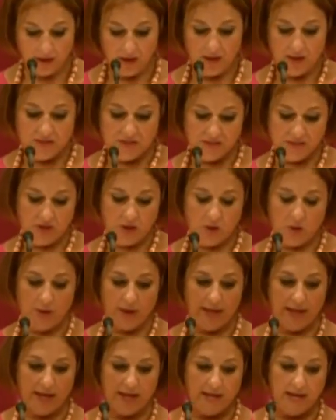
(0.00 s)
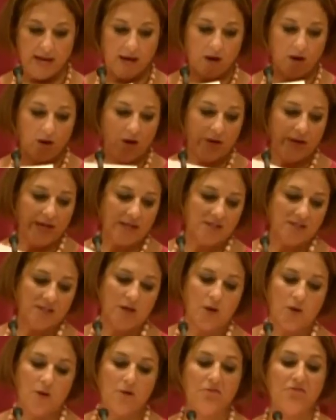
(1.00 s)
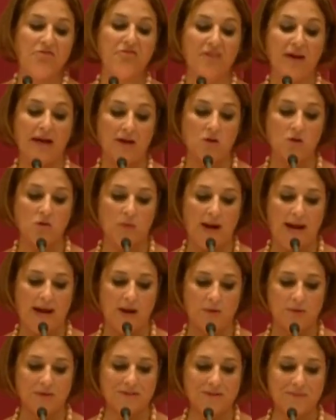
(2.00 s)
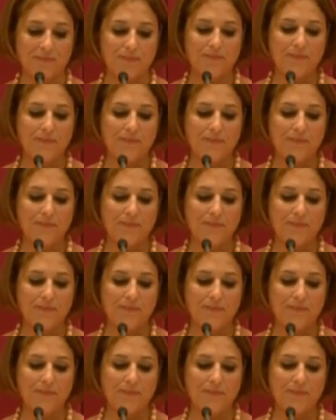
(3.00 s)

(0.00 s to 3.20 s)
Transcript: So anyhow, okay, so final round.